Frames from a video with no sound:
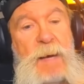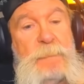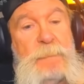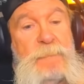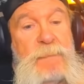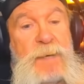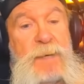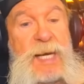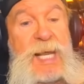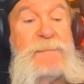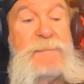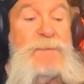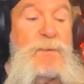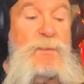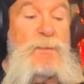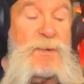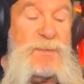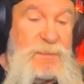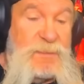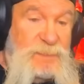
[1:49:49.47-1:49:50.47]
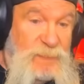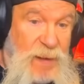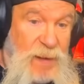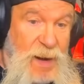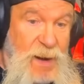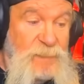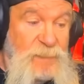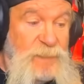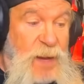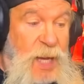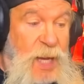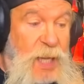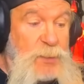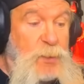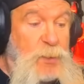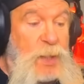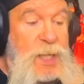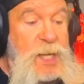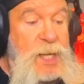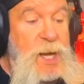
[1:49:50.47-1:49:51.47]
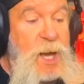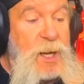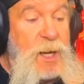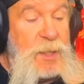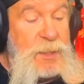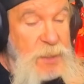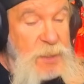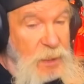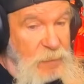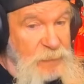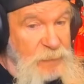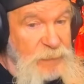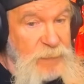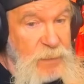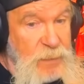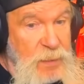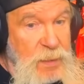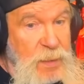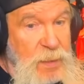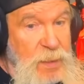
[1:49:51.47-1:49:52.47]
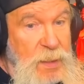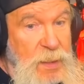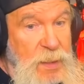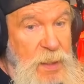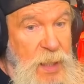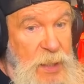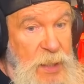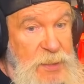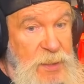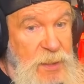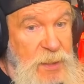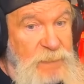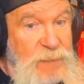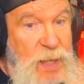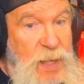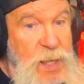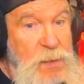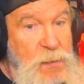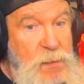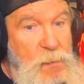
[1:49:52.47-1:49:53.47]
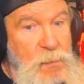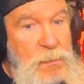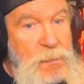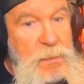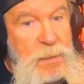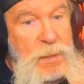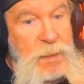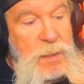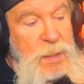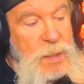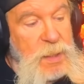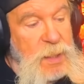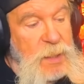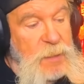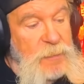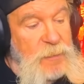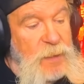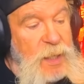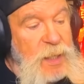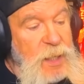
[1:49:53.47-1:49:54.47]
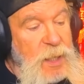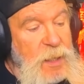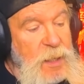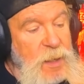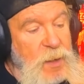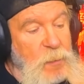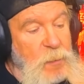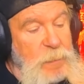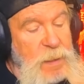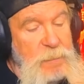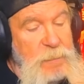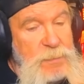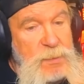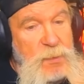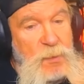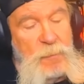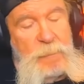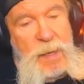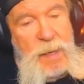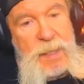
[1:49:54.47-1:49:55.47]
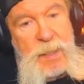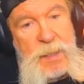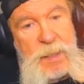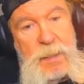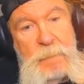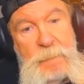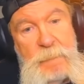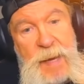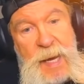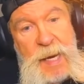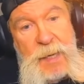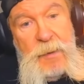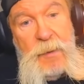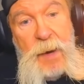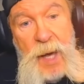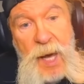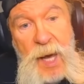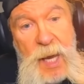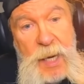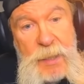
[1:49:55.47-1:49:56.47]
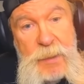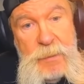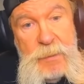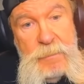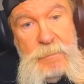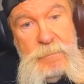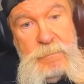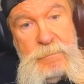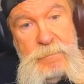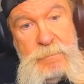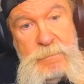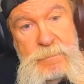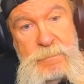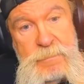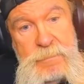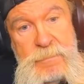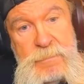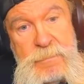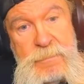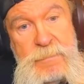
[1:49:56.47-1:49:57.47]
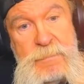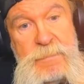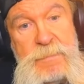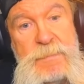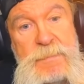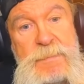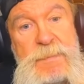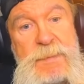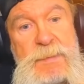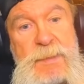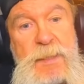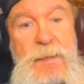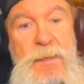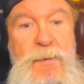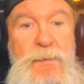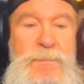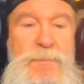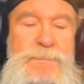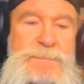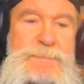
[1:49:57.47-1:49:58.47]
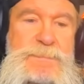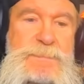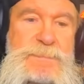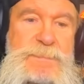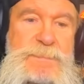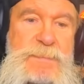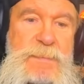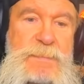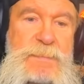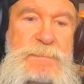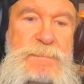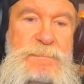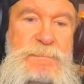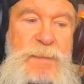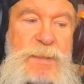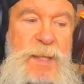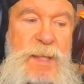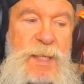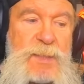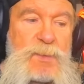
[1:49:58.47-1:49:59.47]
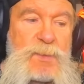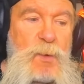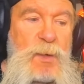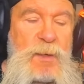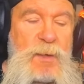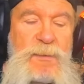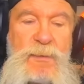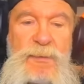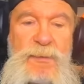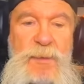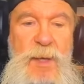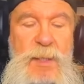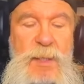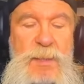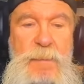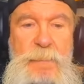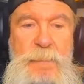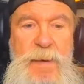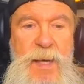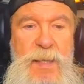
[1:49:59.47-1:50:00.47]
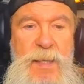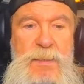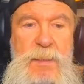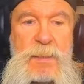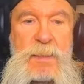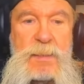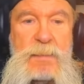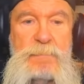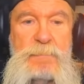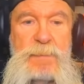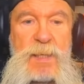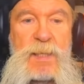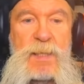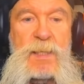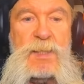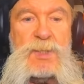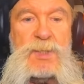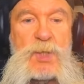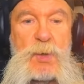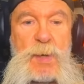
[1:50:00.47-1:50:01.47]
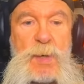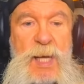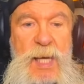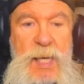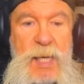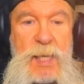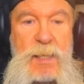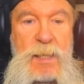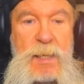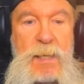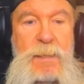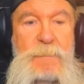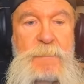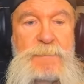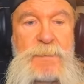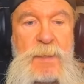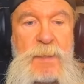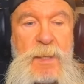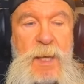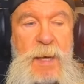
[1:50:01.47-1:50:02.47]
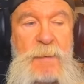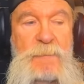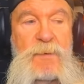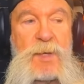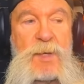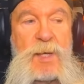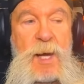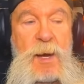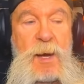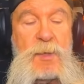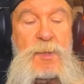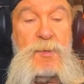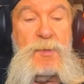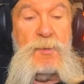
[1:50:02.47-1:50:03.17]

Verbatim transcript: But even with the Flair fans, when he got a tough, a tough heel, they didn't know if he was going to make a comeback or not. So, but that's one of the things that makes this business unique. Every character